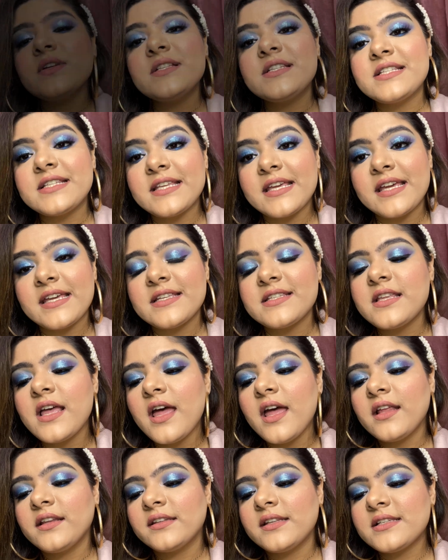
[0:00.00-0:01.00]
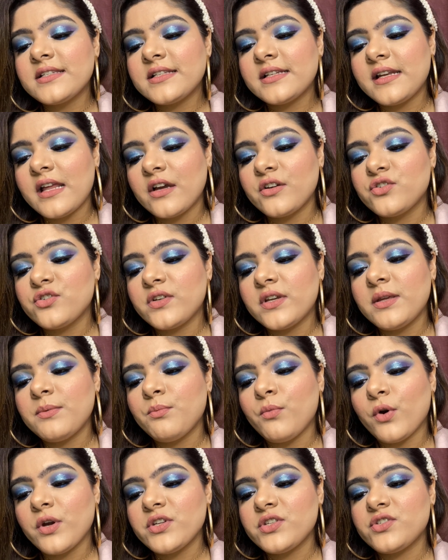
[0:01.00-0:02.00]
it says this luxury
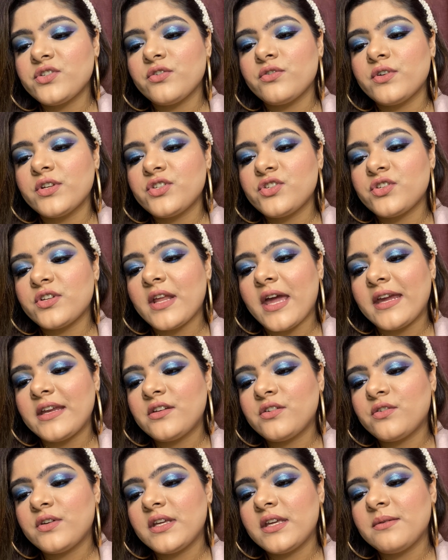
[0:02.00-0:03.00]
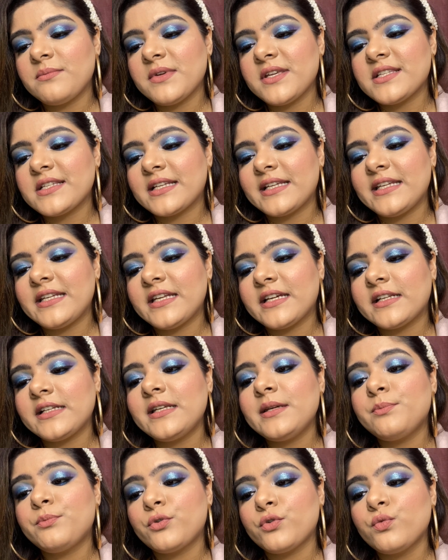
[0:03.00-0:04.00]
moisture rich night cream is
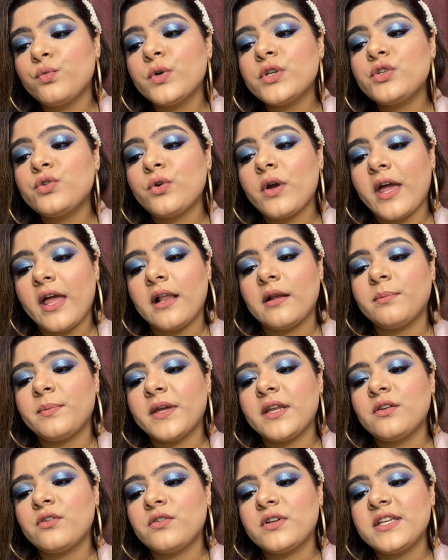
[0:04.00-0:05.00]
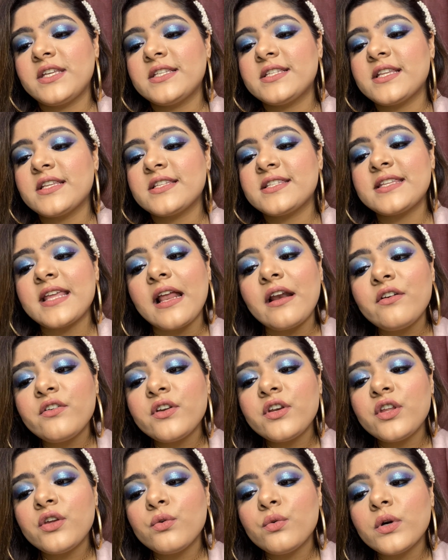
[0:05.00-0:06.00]
clinically proven to help increase cell
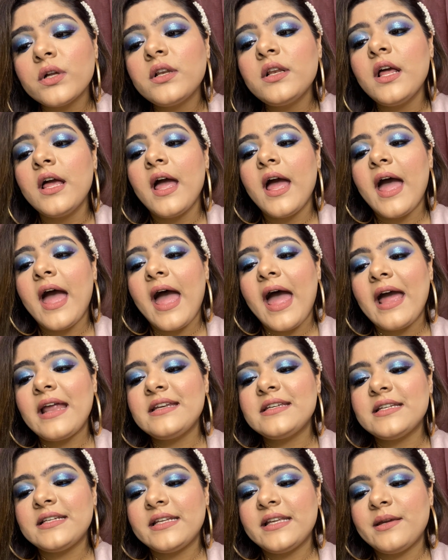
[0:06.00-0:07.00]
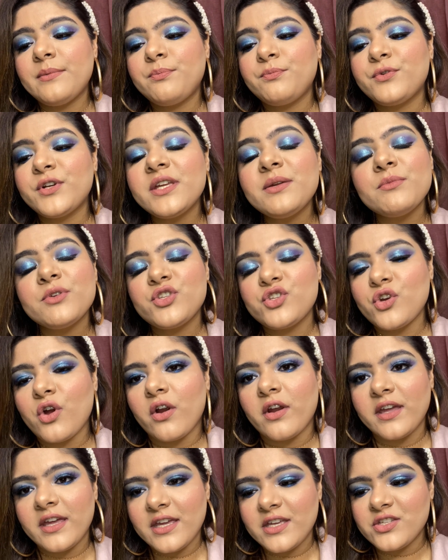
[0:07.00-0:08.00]
renewal and delay
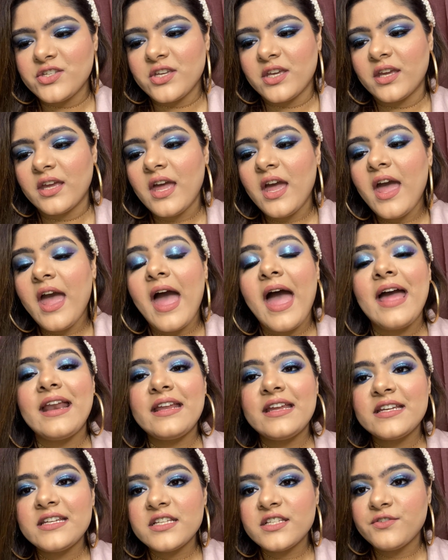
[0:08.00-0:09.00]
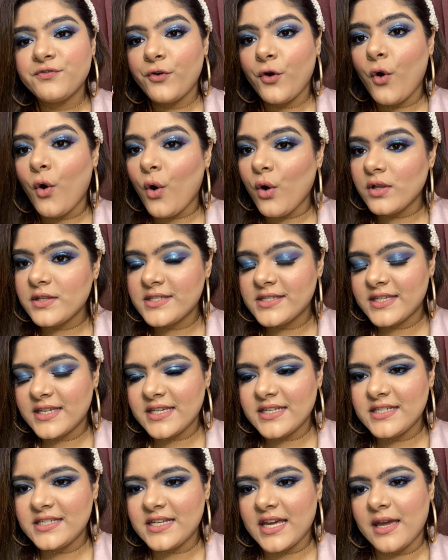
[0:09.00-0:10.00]
premature aging, and it is for all
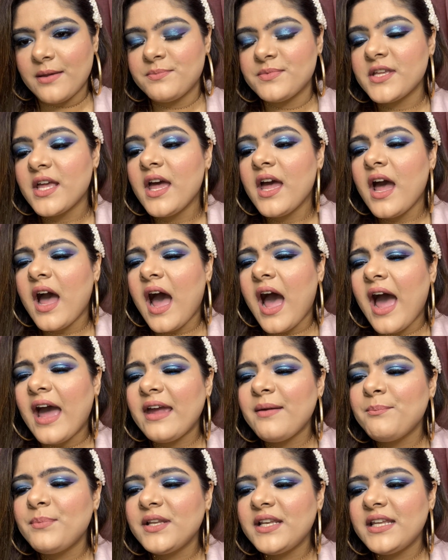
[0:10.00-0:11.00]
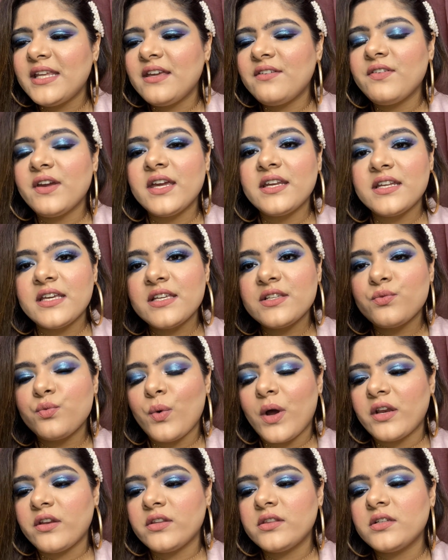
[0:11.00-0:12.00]
skin types. I believe it is
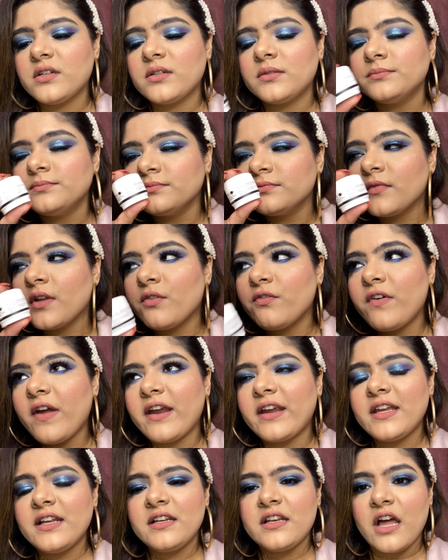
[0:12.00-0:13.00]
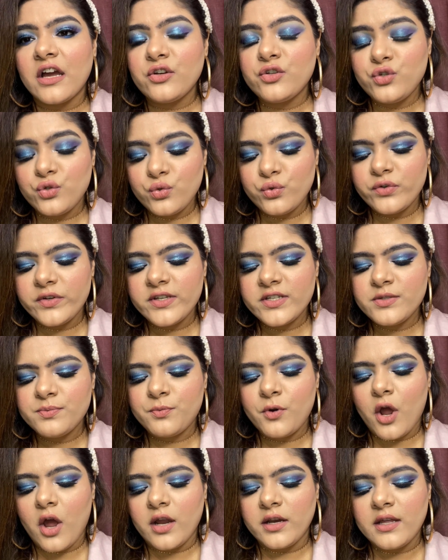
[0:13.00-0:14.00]
one of the very luxurious
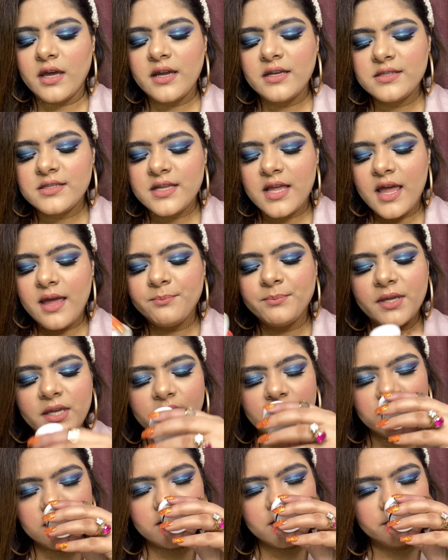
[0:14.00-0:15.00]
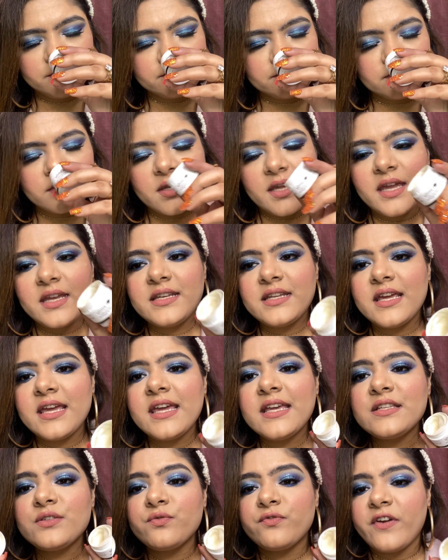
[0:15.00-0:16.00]
products because it
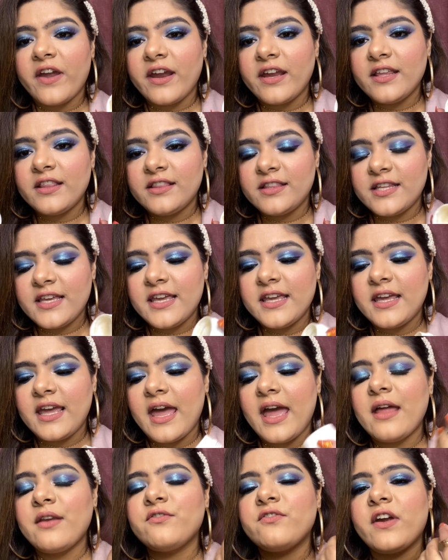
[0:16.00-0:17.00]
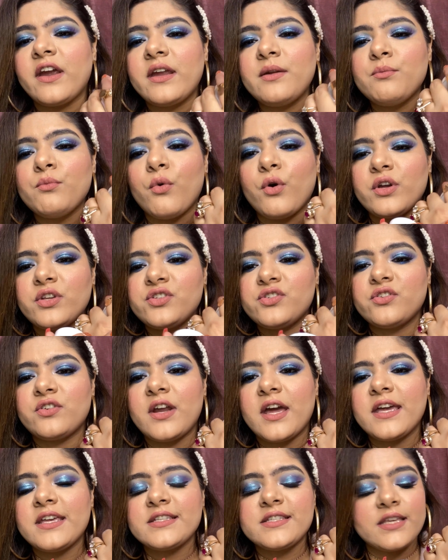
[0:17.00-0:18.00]
is very thick and very
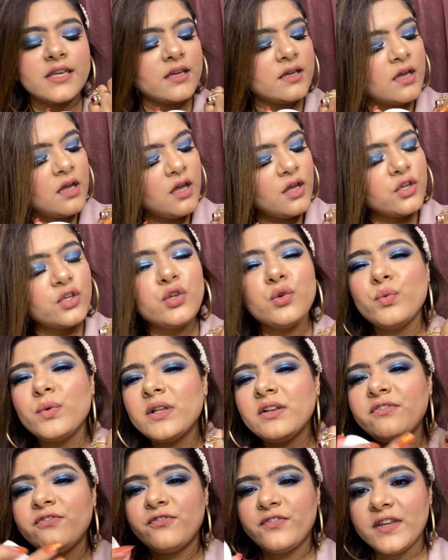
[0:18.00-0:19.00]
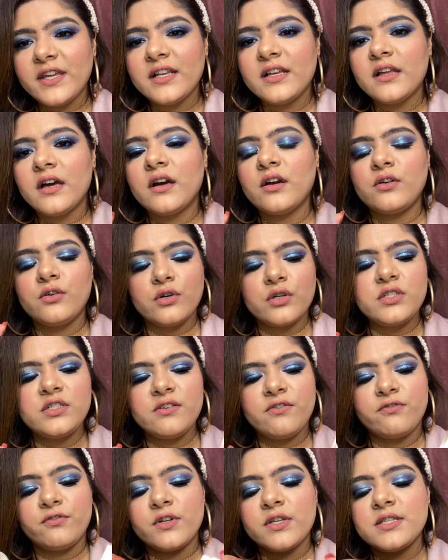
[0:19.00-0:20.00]
moisturizing. You will feel a good
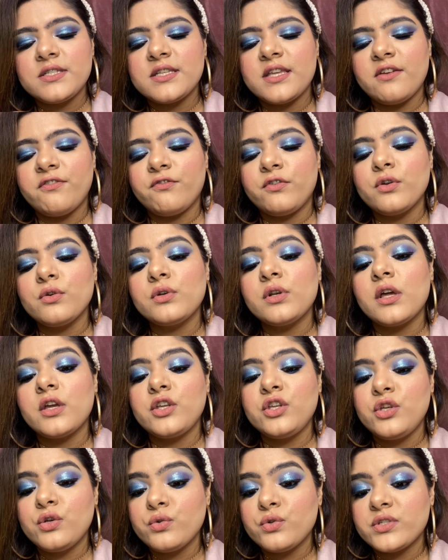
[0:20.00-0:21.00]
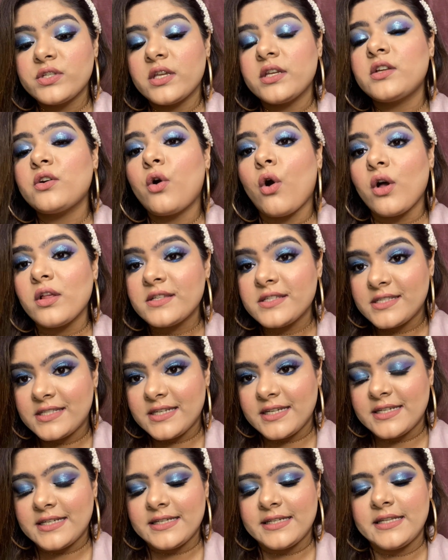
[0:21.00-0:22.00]
difference if you'll use it
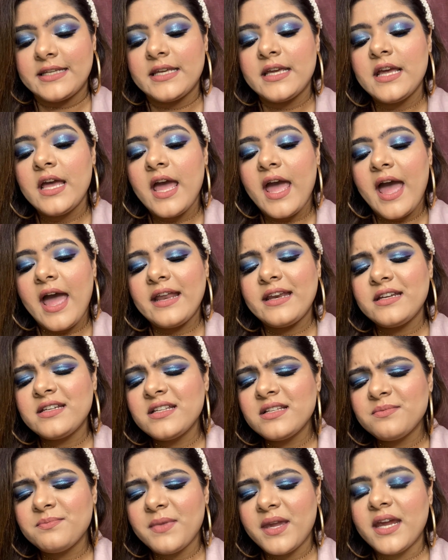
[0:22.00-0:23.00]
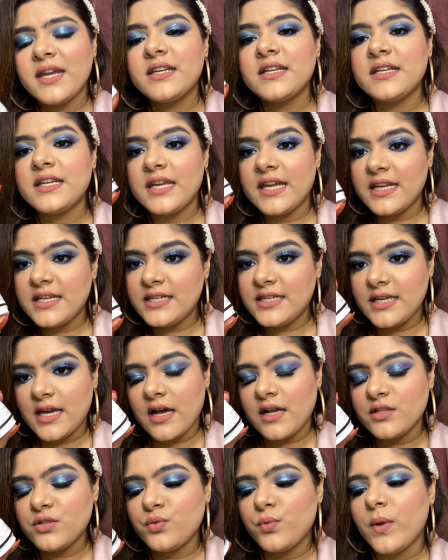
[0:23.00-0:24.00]
constantly, and it is made in
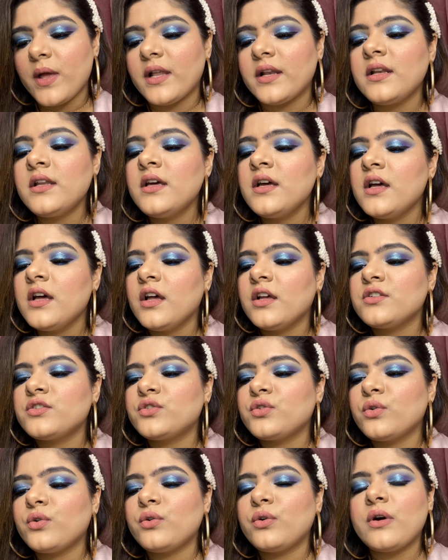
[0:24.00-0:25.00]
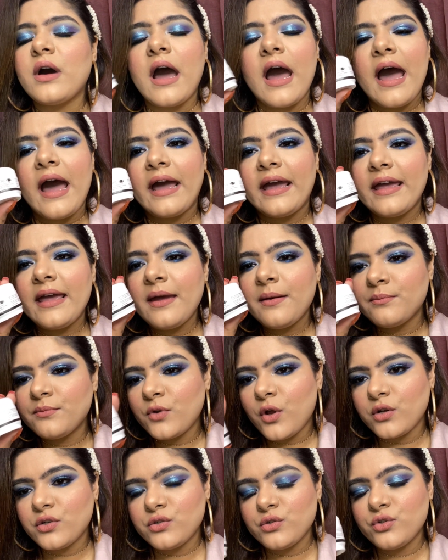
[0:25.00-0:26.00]
India as well. So I am
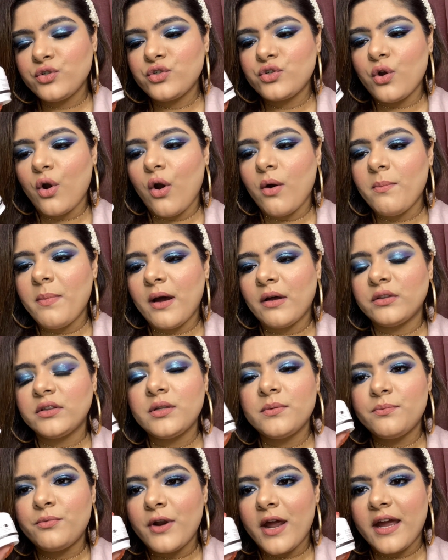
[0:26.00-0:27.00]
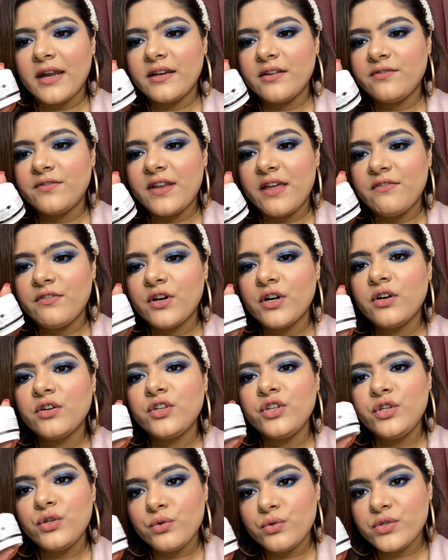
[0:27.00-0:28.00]
not too sure about the brand. I've never
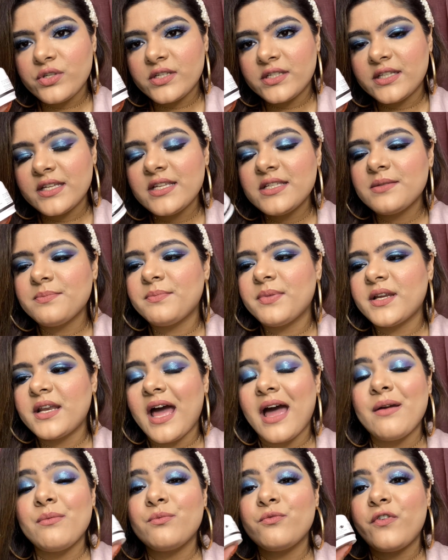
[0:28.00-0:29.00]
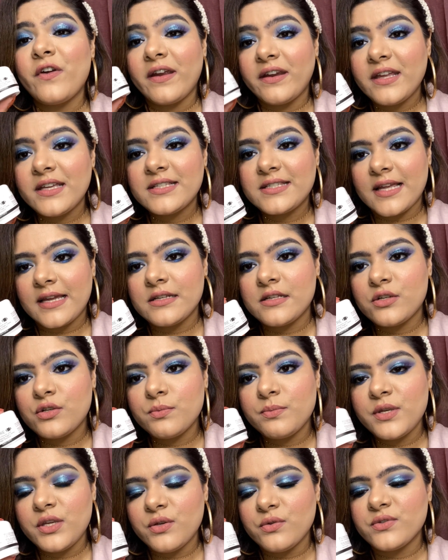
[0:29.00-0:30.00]
used this, but I'm very excited
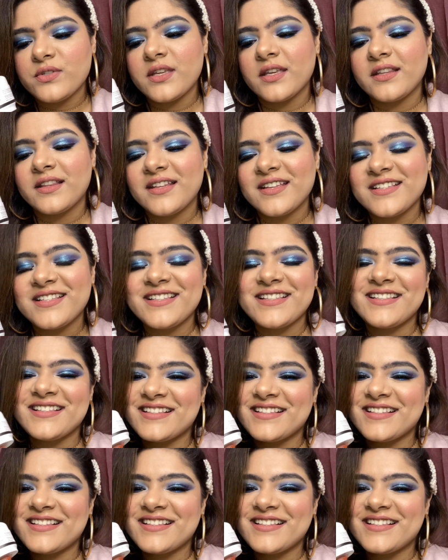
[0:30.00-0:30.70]
to be using this.